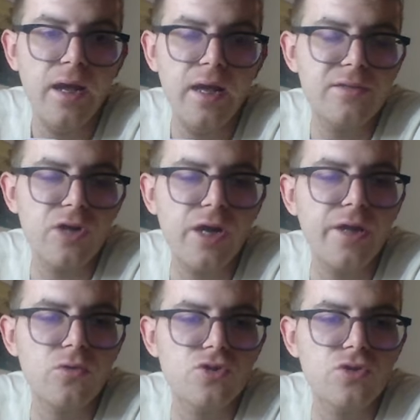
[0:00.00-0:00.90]
and
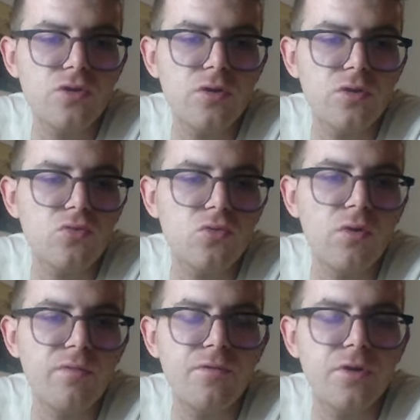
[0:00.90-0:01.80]
try also to
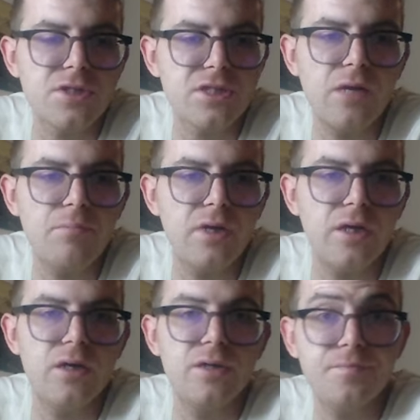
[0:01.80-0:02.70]
go for
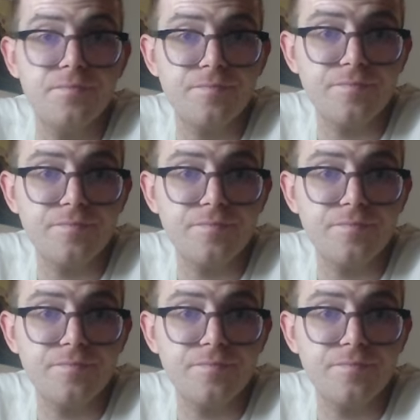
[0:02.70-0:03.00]
some